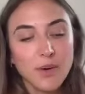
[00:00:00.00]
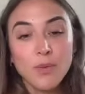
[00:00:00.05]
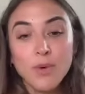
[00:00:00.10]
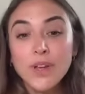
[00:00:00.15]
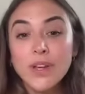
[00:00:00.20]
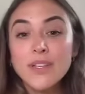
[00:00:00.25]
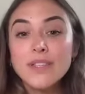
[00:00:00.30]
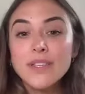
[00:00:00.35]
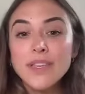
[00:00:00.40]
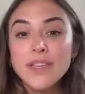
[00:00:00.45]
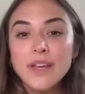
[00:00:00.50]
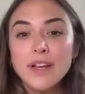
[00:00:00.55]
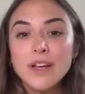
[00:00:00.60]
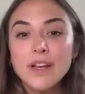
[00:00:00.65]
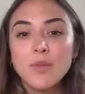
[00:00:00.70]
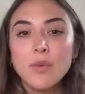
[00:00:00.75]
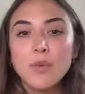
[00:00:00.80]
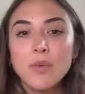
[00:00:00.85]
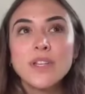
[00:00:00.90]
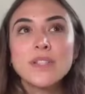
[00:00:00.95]
right, what is
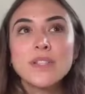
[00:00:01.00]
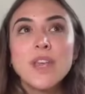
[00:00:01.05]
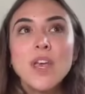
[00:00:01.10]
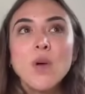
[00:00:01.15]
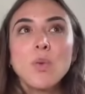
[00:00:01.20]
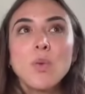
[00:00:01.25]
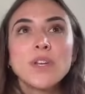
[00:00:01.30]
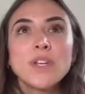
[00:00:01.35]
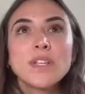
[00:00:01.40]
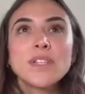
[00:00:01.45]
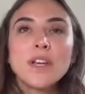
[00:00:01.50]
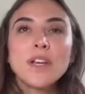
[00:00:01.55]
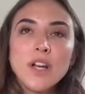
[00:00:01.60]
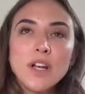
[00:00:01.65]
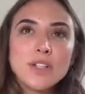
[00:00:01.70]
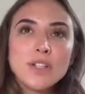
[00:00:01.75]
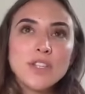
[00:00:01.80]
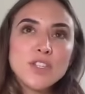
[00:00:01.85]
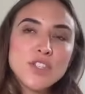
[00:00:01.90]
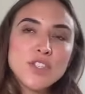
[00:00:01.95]
here? What does it
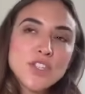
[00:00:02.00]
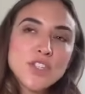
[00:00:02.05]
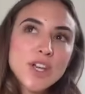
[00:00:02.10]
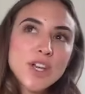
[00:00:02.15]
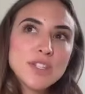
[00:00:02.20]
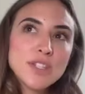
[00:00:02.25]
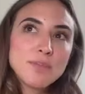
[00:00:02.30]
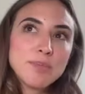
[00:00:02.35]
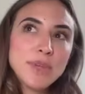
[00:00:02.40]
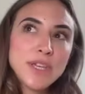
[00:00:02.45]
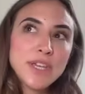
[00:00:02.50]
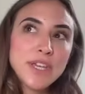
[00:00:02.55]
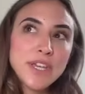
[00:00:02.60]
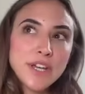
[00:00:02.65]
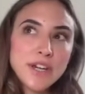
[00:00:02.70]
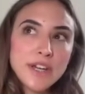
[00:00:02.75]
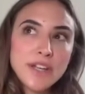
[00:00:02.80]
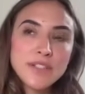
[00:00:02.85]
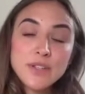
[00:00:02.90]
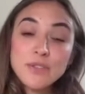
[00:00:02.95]
hurt to just be
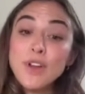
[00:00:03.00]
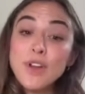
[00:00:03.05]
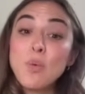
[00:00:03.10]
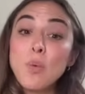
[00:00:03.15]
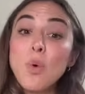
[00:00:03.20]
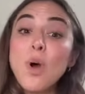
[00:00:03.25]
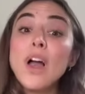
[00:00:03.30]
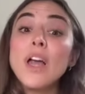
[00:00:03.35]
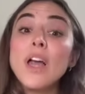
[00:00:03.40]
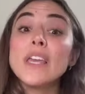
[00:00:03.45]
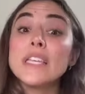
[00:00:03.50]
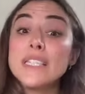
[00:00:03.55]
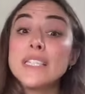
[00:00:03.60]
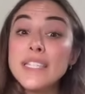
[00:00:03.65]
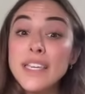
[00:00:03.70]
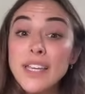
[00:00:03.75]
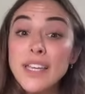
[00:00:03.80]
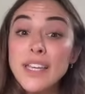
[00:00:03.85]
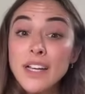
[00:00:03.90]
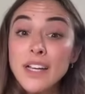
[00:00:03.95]
curious around what is
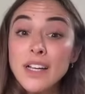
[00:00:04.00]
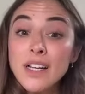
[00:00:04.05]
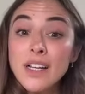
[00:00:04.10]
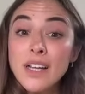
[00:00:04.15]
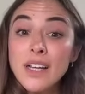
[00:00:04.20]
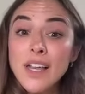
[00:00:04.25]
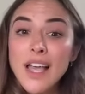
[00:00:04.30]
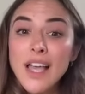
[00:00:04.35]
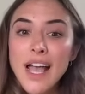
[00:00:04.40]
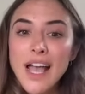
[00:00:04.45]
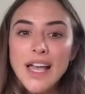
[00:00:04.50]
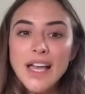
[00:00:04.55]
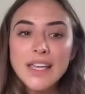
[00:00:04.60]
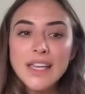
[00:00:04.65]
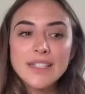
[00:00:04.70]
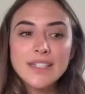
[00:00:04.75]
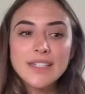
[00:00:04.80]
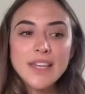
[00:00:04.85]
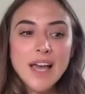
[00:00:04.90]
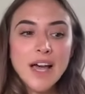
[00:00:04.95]
here?
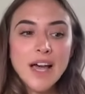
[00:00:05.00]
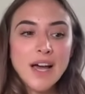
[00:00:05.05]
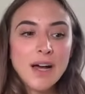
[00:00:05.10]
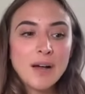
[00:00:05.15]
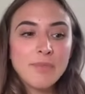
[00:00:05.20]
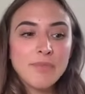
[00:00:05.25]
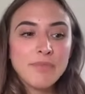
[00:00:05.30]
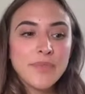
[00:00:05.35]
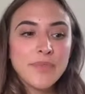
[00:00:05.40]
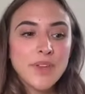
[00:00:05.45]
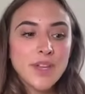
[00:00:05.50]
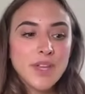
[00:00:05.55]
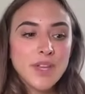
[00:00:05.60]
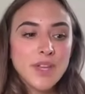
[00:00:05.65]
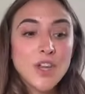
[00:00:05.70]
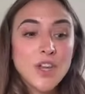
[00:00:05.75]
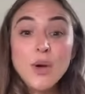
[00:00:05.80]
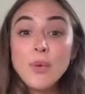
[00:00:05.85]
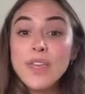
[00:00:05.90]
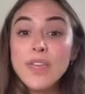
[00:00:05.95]
And
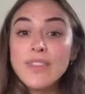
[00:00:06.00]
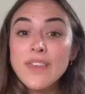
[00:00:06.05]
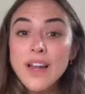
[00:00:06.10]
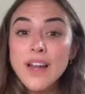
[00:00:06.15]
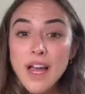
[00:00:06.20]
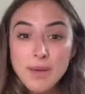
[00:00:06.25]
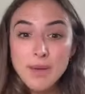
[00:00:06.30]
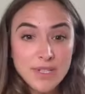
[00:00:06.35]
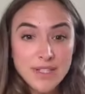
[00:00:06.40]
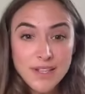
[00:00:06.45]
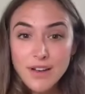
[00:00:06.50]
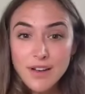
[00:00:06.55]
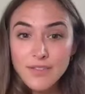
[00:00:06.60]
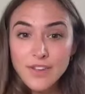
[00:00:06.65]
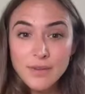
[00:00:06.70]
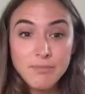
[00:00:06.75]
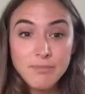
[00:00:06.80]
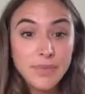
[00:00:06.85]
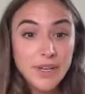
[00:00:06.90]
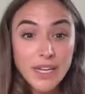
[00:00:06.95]
knowing that I'm a
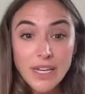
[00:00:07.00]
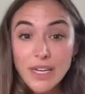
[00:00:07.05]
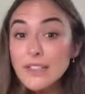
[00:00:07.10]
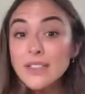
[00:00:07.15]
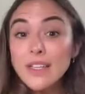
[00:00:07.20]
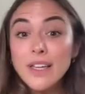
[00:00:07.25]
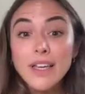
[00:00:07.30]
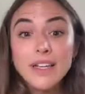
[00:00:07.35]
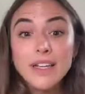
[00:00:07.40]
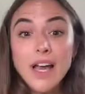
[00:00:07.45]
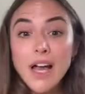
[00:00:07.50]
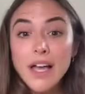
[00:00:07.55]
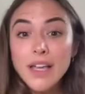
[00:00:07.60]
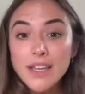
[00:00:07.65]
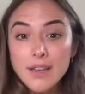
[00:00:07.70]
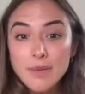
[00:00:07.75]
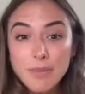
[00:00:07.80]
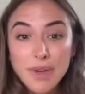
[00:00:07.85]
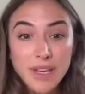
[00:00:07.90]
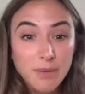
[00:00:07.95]
sovereign being and I
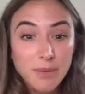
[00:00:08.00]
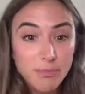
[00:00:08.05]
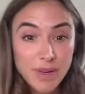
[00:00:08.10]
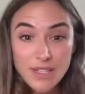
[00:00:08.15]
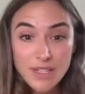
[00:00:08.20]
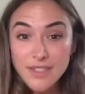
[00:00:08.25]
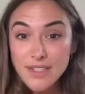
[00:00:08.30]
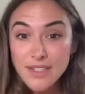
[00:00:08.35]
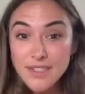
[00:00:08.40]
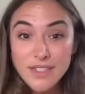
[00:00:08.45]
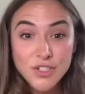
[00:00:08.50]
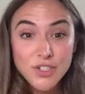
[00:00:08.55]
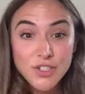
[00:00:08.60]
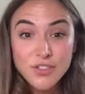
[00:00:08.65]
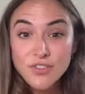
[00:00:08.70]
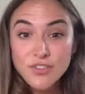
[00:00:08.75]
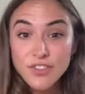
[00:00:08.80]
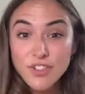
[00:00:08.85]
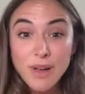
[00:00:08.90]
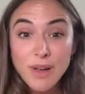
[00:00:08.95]
can make best
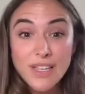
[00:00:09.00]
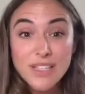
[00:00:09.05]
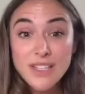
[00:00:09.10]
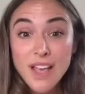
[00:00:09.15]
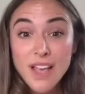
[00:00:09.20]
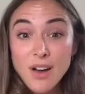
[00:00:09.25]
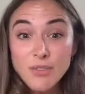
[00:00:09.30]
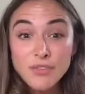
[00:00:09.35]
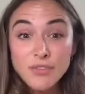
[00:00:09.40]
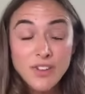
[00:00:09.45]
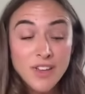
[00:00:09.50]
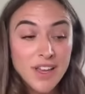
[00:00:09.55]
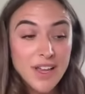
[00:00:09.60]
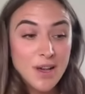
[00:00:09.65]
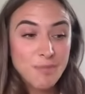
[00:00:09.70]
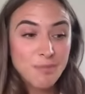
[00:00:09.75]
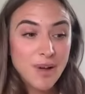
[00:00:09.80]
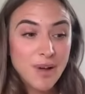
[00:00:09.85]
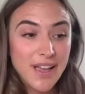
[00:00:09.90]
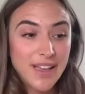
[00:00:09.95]
decisions for myself,
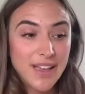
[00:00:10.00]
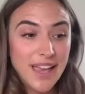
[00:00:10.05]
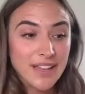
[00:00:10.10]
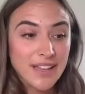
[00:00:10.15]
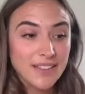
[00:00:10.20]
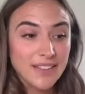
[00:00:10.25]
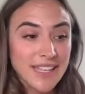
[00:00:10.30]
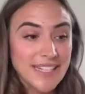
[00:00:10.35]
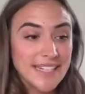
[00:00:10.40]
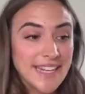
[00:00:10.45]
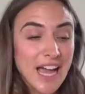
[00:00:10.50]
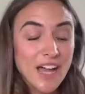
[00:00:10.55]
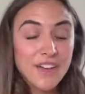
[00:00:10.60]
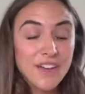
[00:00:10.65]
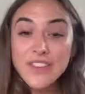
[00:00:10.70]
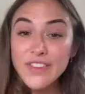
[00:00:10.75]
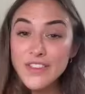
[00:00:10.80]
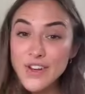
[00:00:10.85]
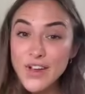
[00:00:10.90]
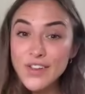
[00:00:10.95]
but at least
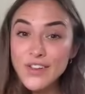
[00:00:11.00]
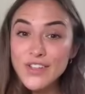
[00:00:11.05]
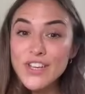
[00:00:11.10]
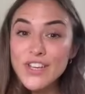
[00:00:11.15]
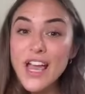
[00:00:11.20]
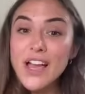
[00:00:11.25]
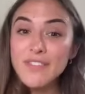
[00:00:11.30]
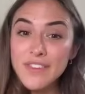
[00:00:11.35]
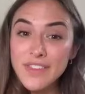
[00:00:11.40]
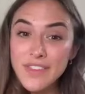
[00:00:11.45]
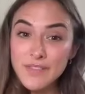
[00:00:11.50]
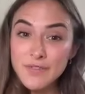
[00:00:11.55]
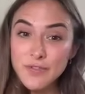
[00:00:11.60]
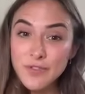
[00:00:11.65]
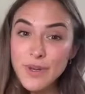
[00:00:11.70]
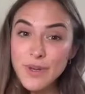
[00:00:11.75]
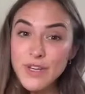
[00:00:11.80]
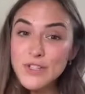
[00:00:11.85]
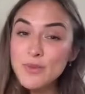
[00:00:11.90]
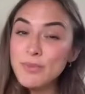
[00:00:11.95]
having the knowledge, having the
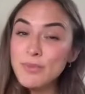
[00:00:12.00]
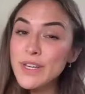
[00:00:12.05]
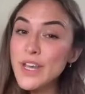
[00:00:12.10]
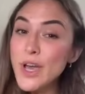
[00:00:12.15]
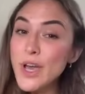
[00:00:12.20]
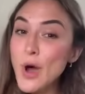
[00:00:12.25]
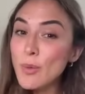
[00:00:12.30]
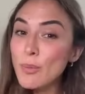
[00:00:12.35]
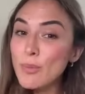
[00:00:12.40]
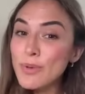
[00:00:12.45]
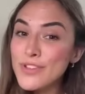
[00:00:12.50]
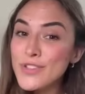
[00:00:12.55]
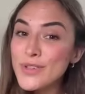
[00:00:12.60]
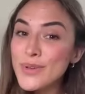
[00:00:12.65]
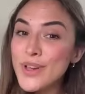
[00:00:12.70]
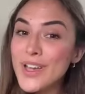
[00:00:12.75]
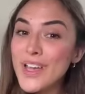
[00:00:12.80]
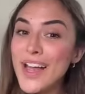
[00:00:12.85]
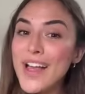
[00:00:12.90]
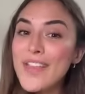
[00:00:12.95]
information, being open
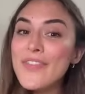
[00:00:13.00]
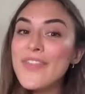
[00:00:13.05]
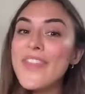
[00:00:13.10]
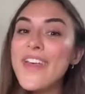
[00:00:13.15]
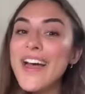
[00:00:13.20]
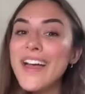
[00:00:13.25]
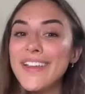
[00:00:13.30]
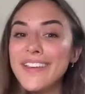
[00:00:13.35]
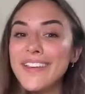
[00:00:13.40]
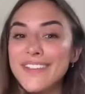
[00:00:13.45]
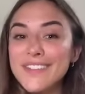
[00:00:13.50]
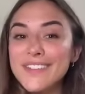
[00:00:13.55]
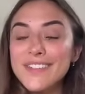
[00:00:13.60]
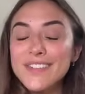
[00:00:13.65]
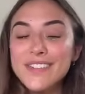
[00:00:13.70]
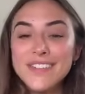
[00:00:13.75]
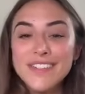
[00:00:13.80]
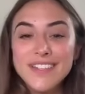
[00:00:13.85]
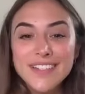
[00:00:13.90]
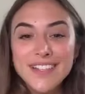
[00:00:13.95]
to it, and then
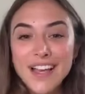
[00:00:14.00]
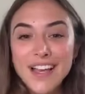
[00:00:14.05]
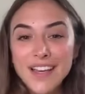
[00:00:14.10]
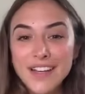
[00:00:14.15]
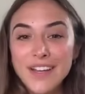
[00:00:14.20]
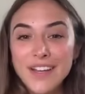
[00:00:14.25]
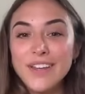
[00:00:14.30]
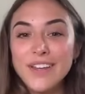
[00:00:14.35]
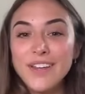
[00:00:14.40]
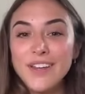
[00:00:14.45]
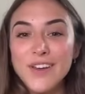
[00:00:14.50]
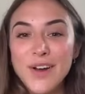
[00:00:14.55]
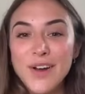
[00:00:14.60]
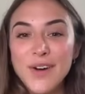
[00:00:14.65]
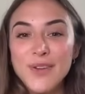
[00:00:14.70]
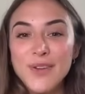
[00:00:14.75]
deciding,